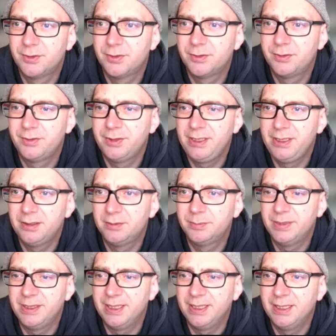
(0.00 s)
3 could
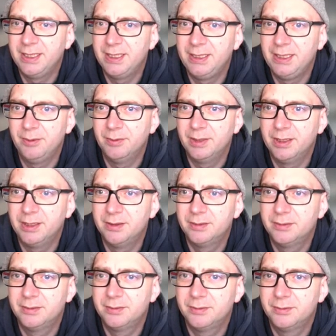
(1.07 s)
be anywhere.
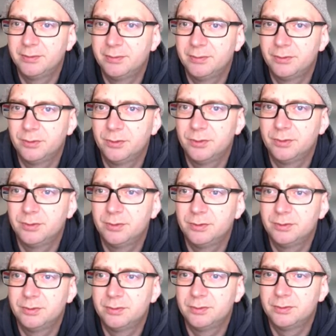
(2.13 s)
4,
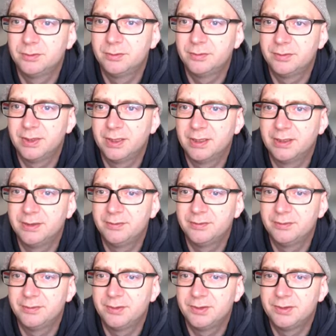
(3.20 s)
5,
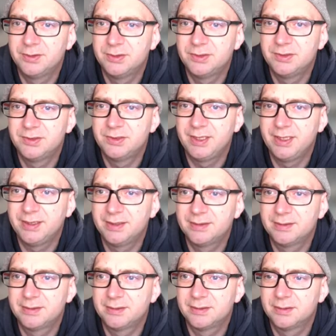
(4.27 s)

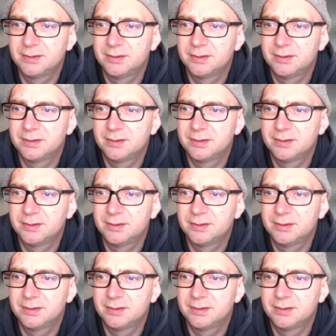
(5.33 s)
6.